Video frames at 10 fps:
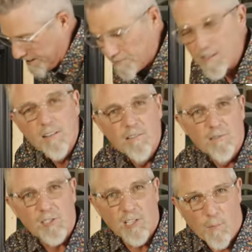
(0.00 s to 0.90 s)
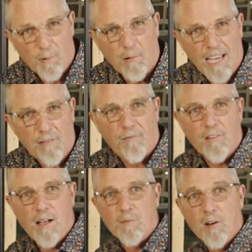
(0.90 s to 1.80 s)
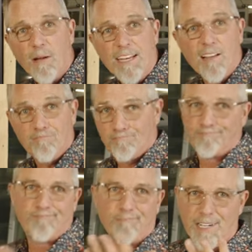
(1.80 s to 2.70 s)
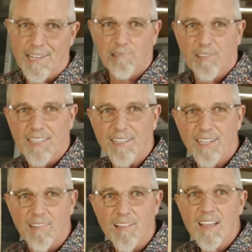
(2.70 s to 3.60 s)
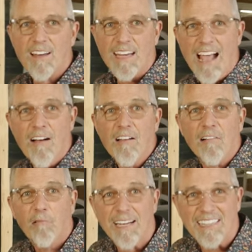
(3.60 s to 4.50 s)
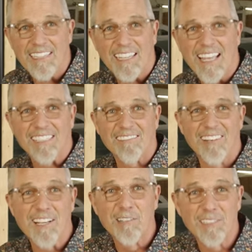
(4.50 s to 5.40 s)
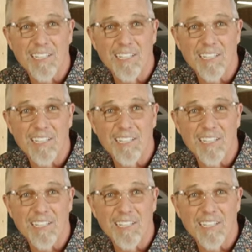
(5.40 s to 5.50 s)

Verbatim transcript: it slope away from your window. Pretty cool thing to do. Now, one of the things I think is really cool